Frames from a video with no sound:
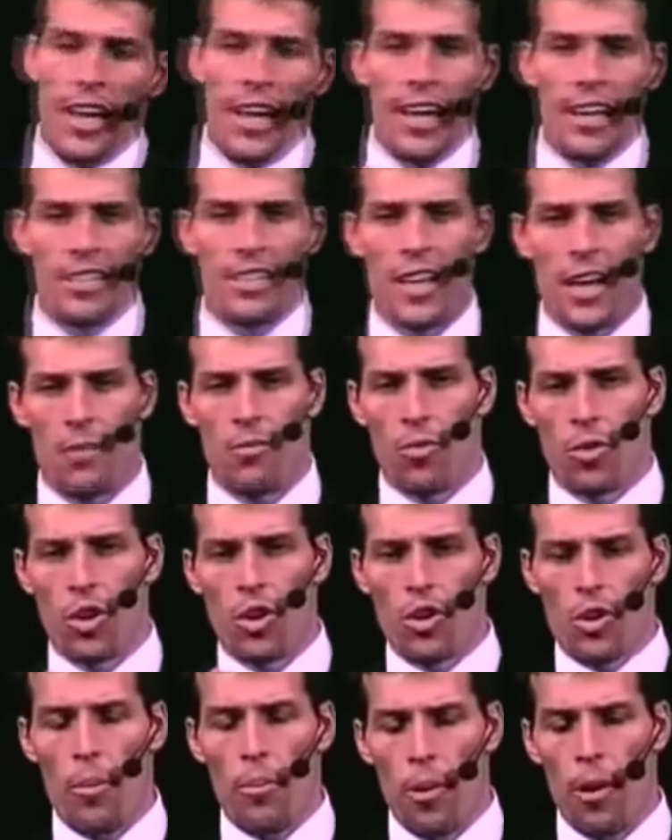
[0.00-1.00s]
He said,
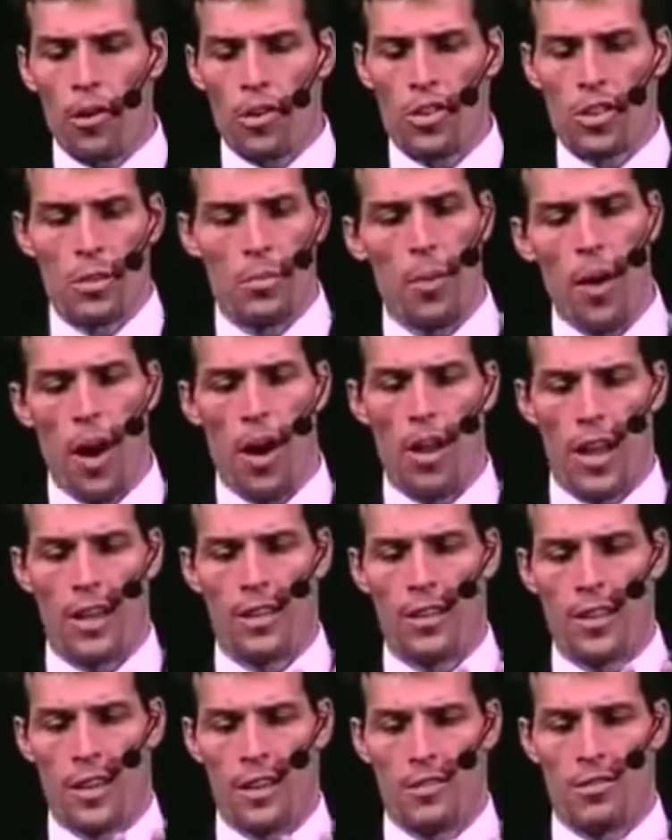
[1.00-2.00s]
when you approach the ball
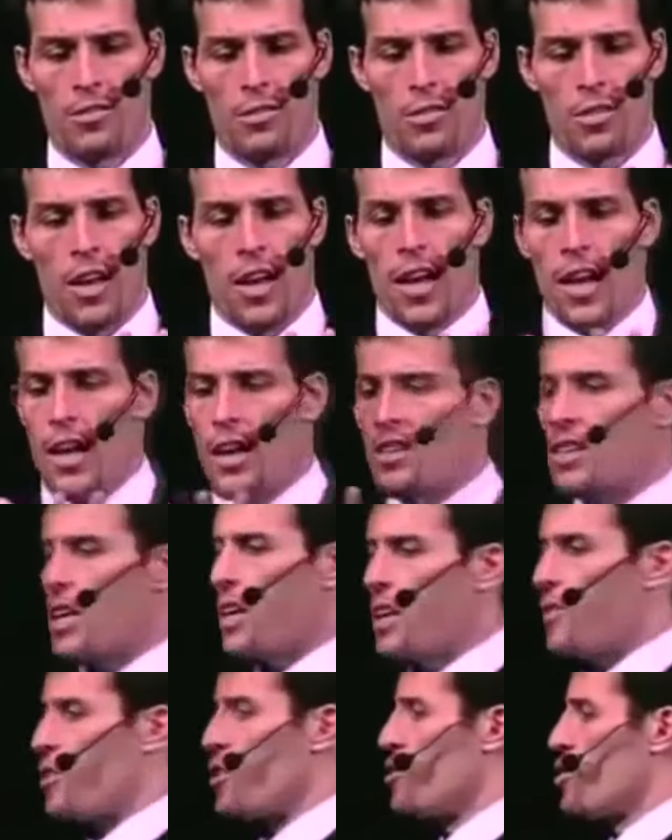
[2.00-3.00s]
like this, he
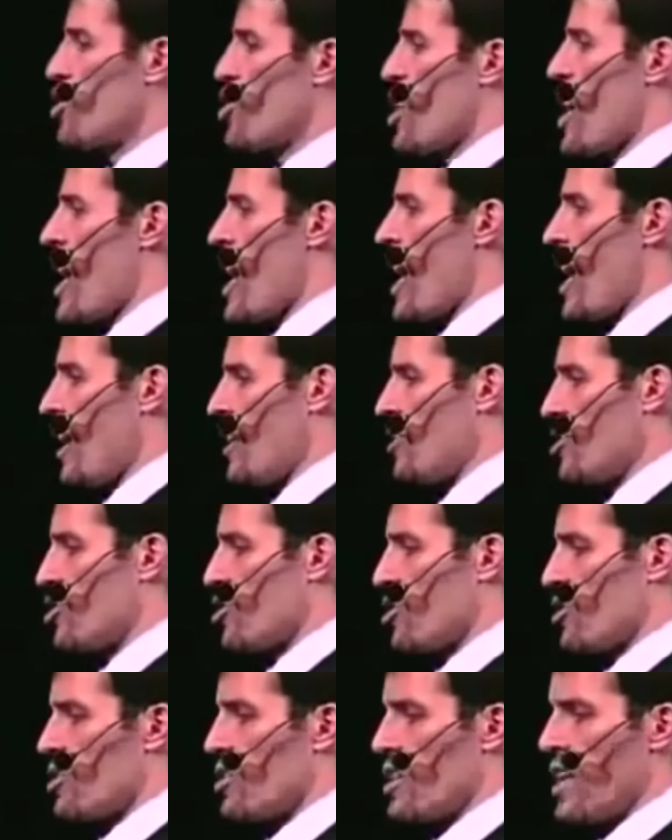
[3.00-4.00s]
said, if you
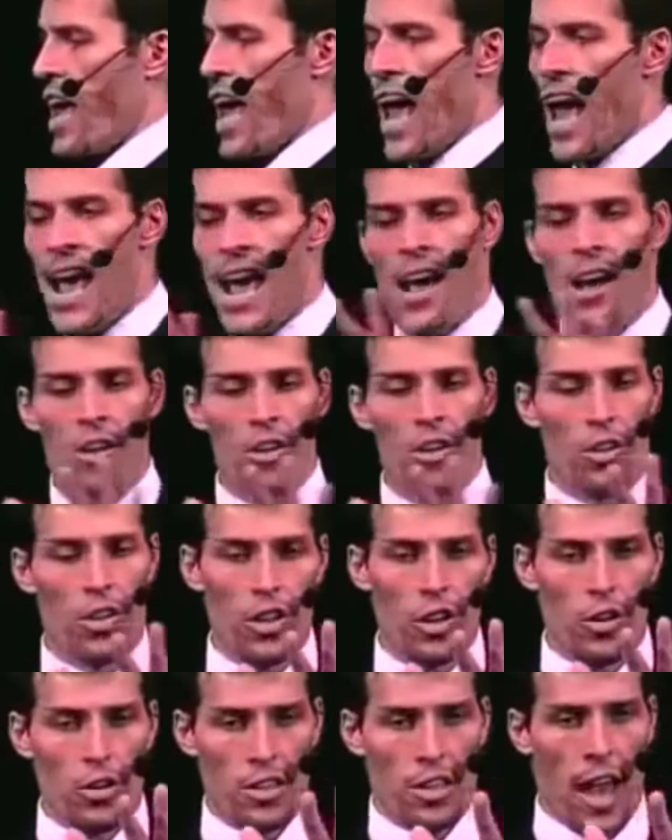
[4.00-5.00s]
change the angle
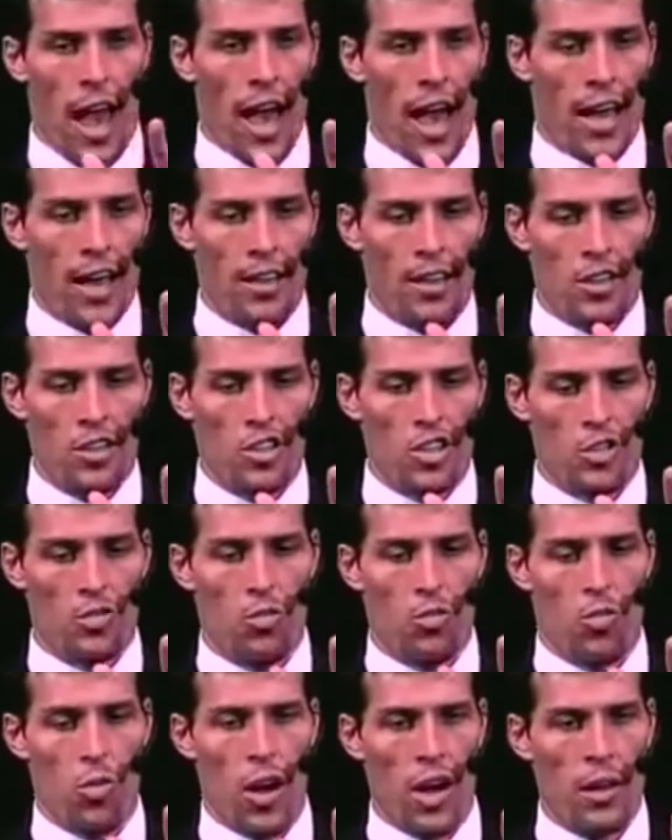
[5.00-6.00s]
that you're attacking this
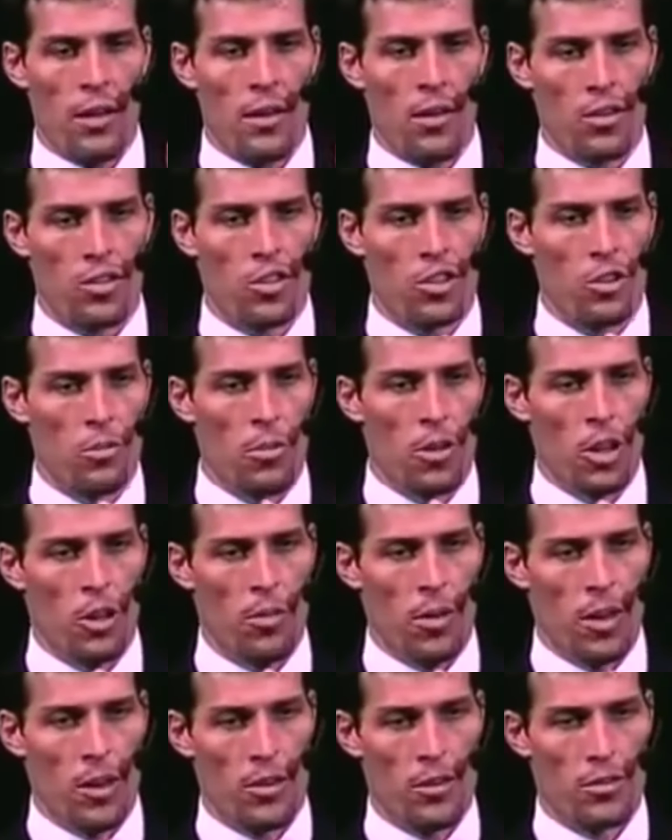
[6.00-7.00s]
just 1 or 2
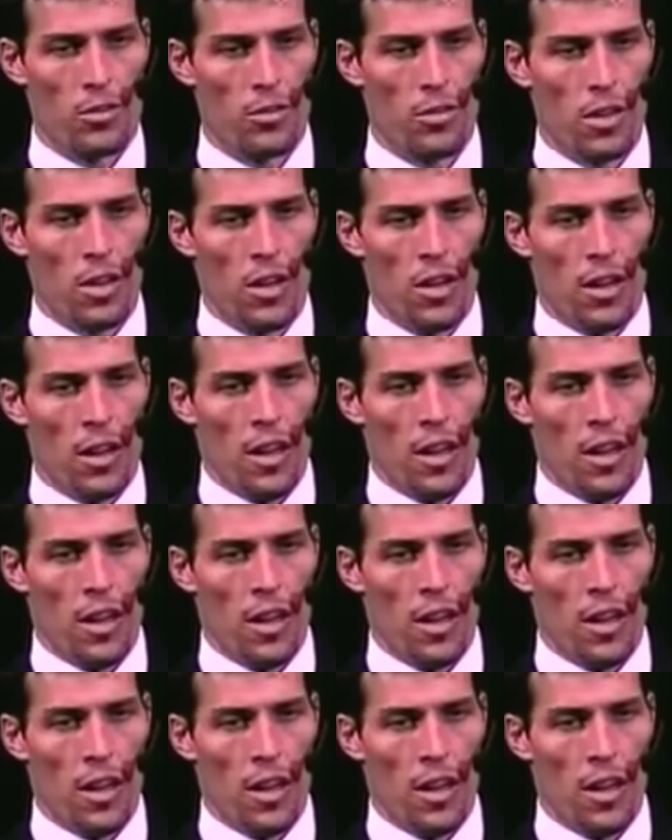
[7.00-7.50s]
millimeters,